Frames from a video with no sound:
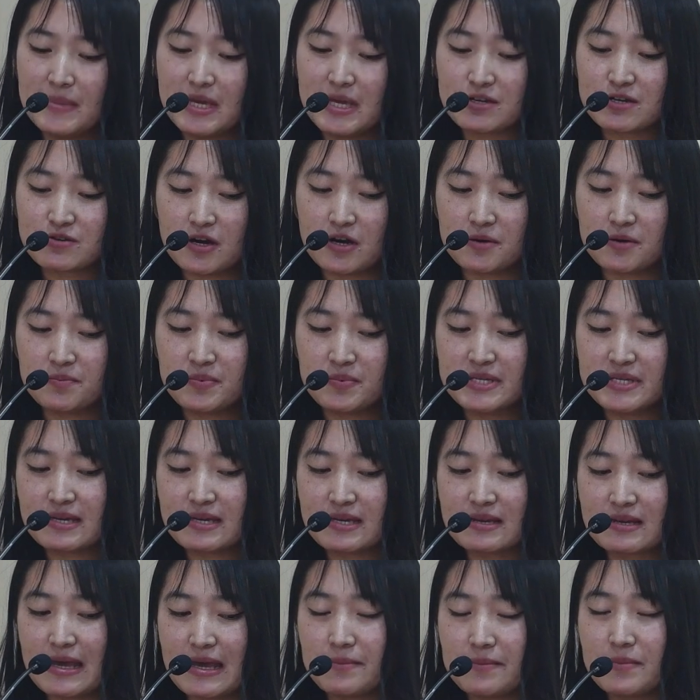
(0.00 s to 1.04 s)

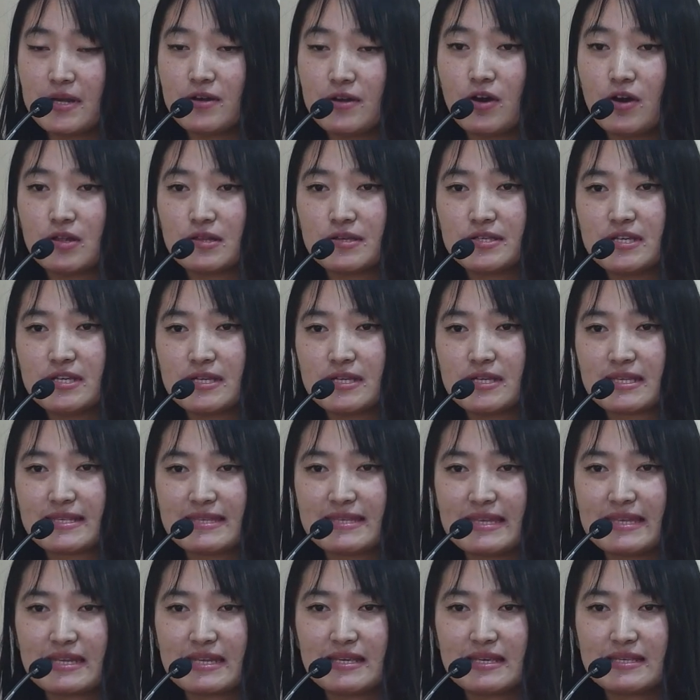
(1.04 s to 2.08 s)
incorporating climate knowledge and
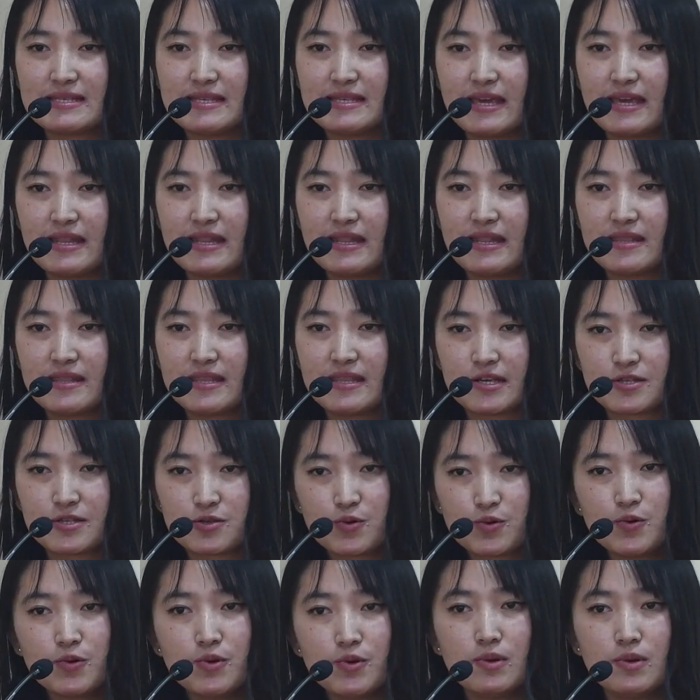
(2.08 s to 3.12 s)
studies in the
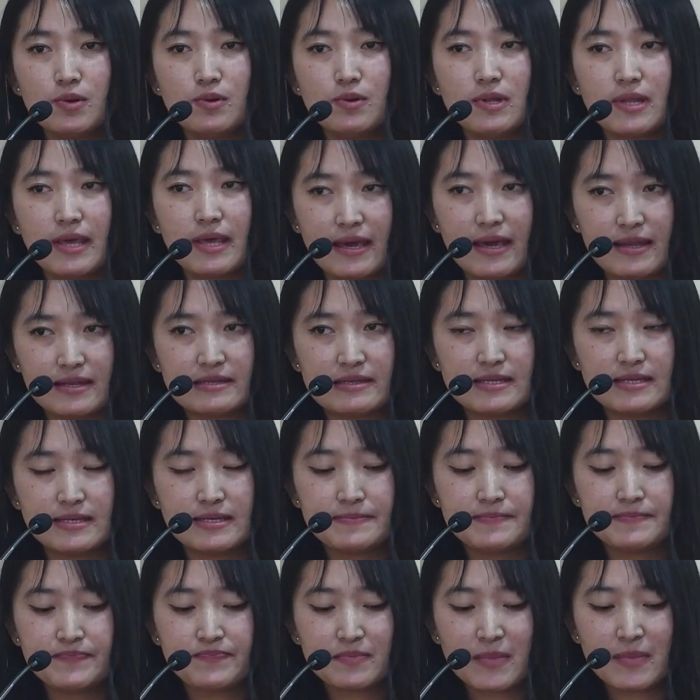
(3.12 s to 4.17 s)
school and
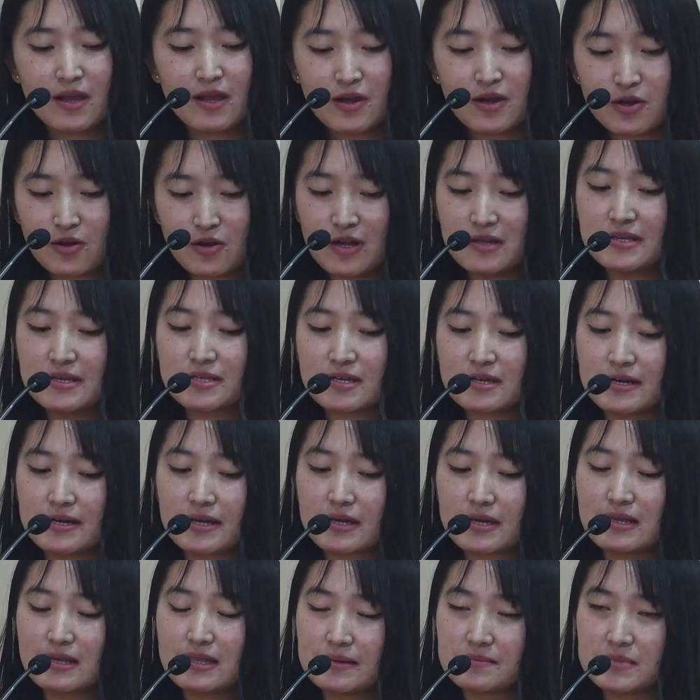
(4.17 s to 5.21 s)
college
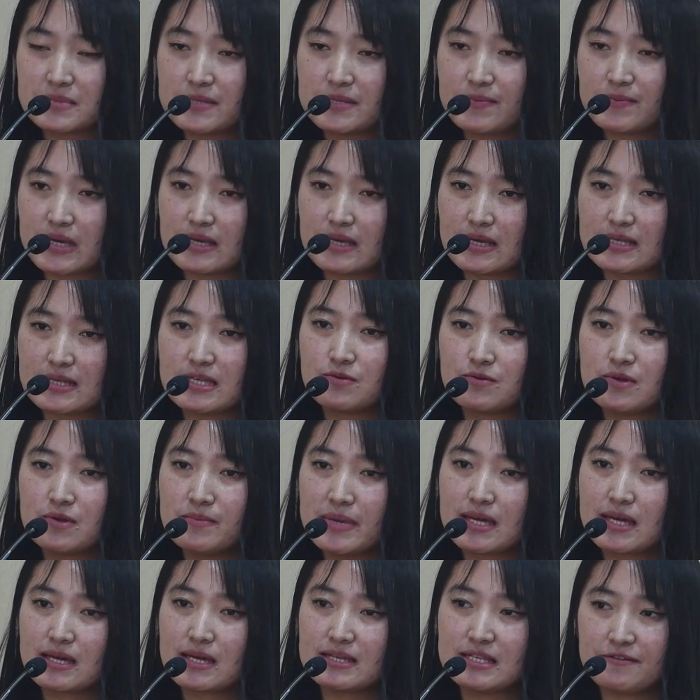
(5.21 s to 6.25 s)
curriculums, because it will
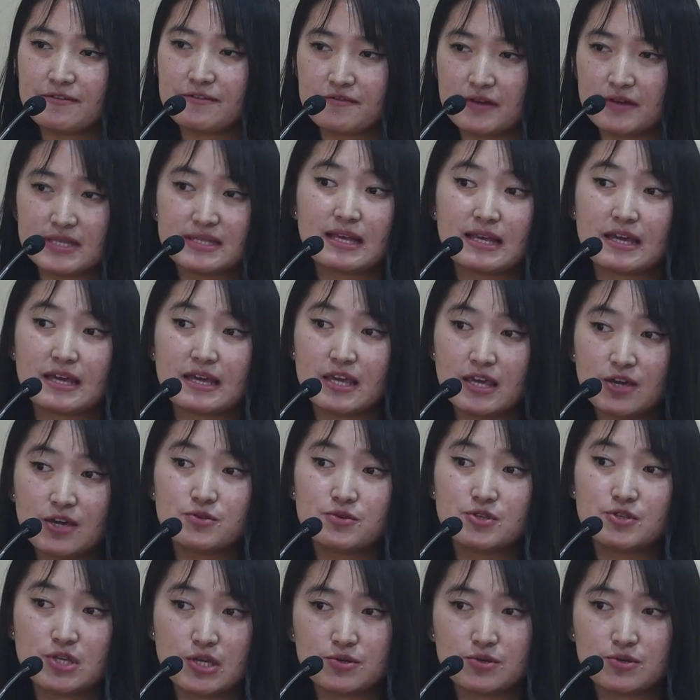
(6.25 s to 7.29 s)
make a difference, a
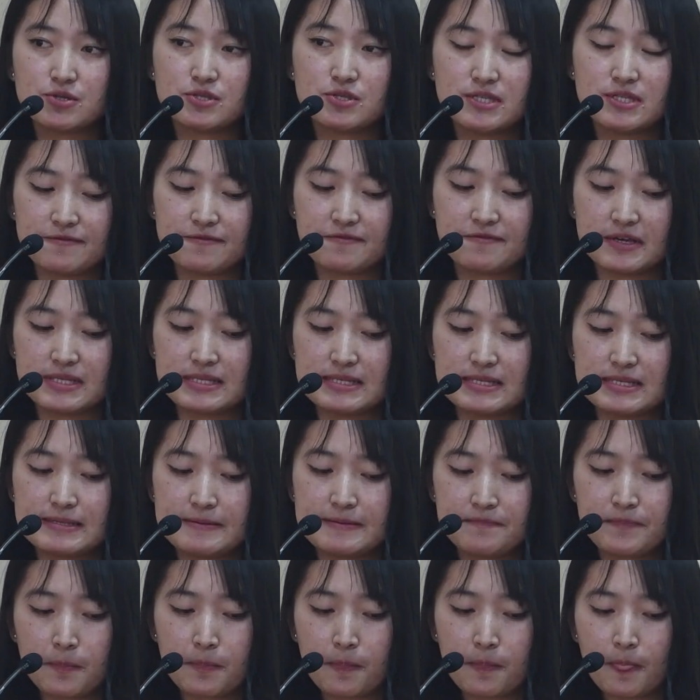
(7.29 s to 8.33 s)
huge, huge difference.
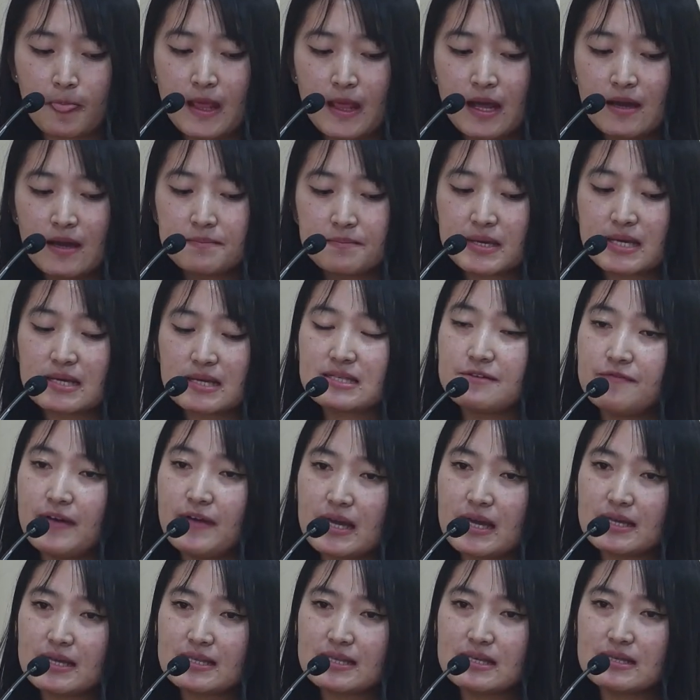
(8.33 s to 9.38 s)
Because the
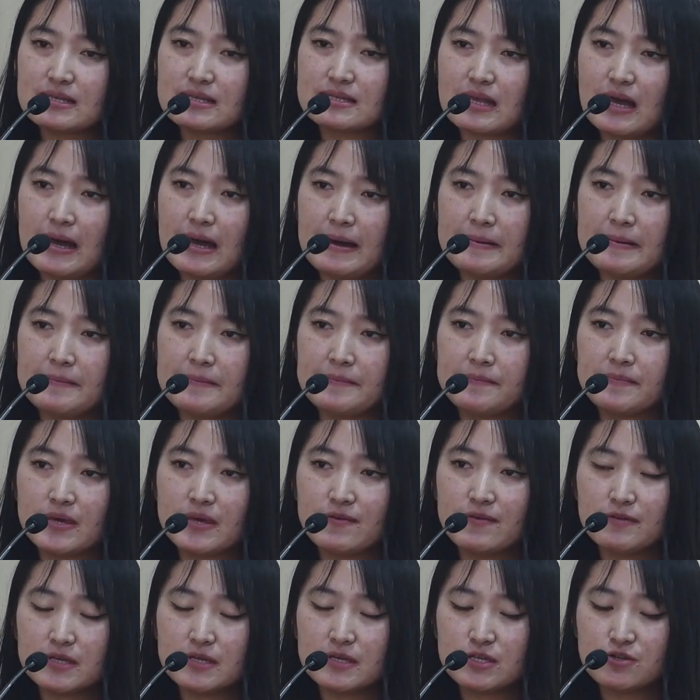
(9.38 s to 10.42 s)
fact is,
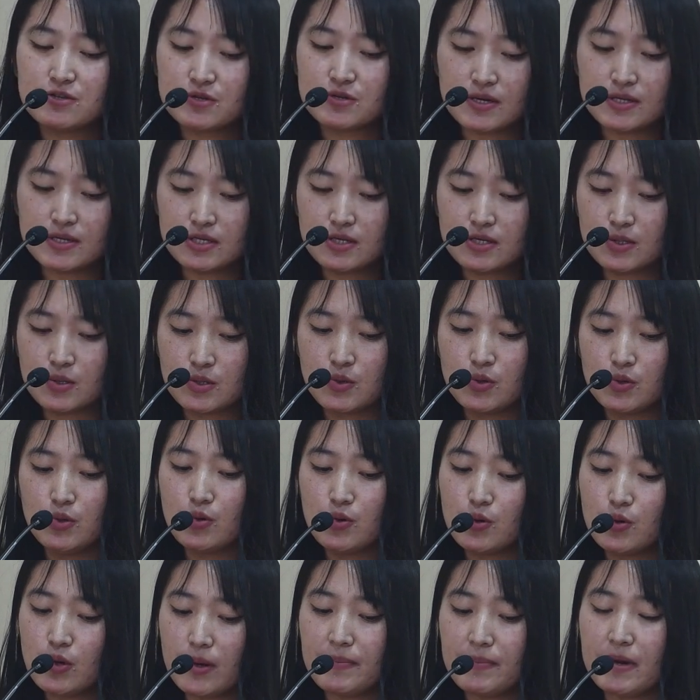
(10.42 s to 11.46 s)
if you do not
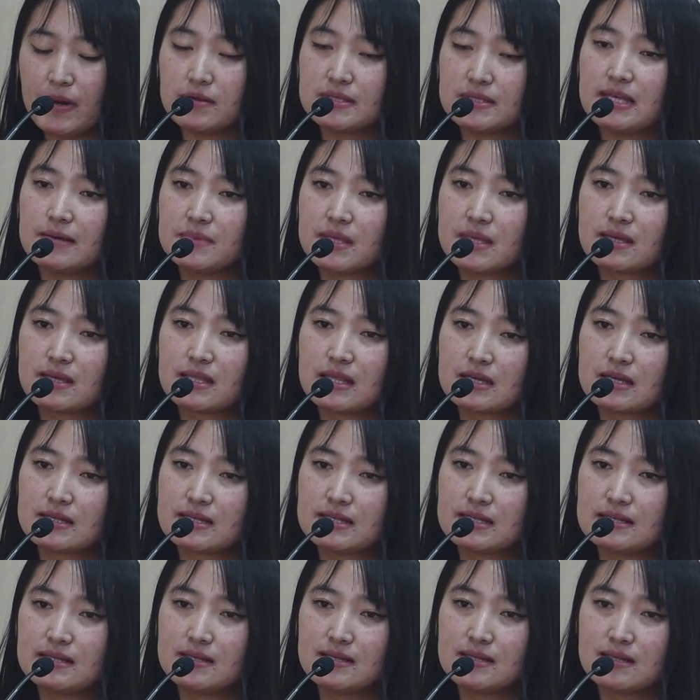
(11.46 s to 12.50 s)
know about something,
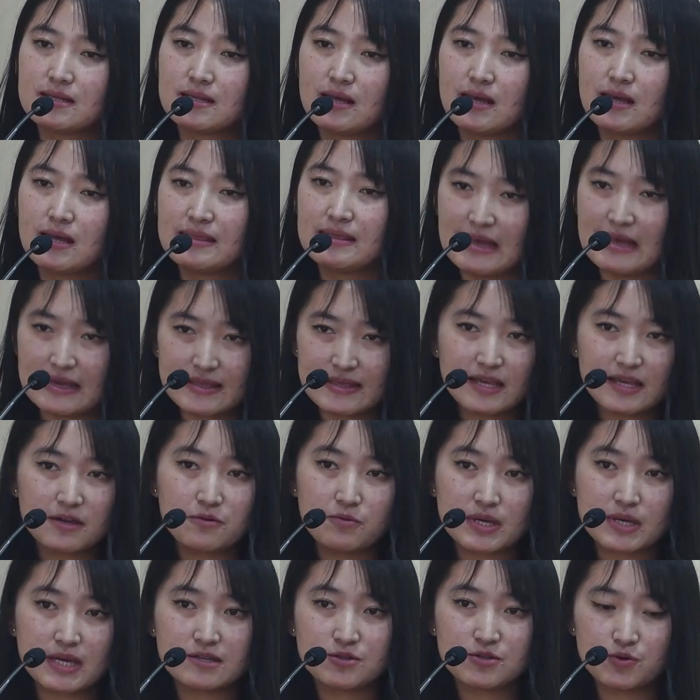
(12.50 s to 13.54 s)
there's nothing
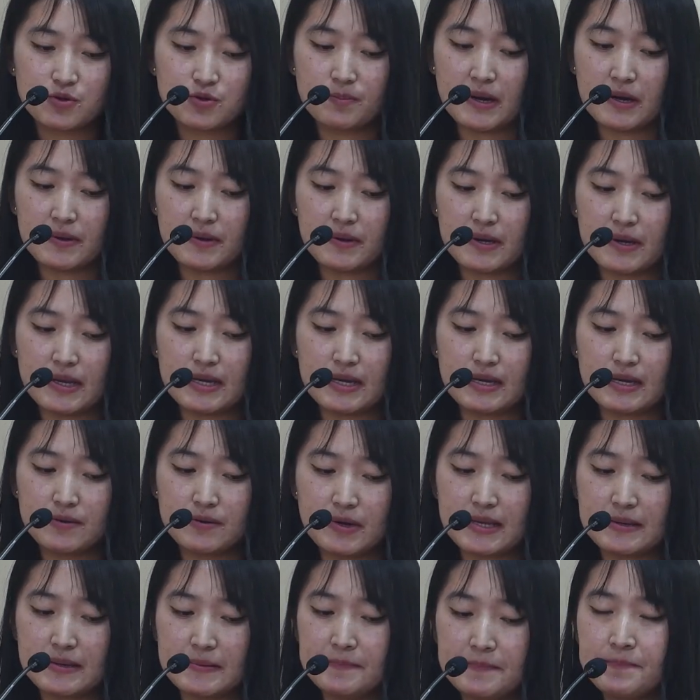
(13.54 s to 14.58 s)
we can do about it,
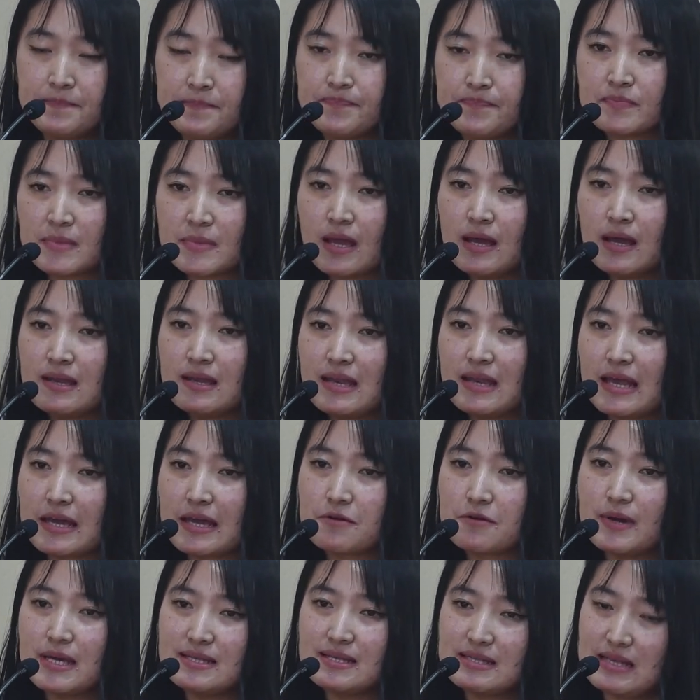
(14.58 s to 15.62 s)
right?
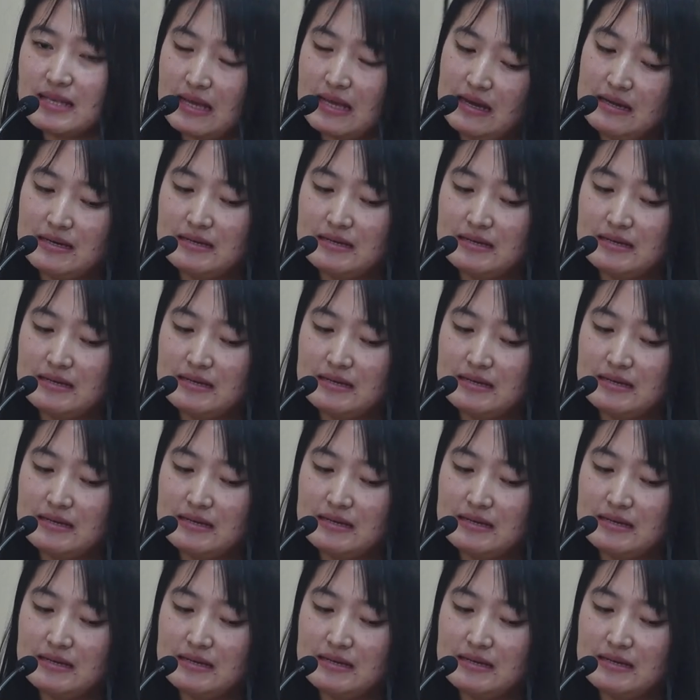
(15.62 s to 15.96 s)
Likewise,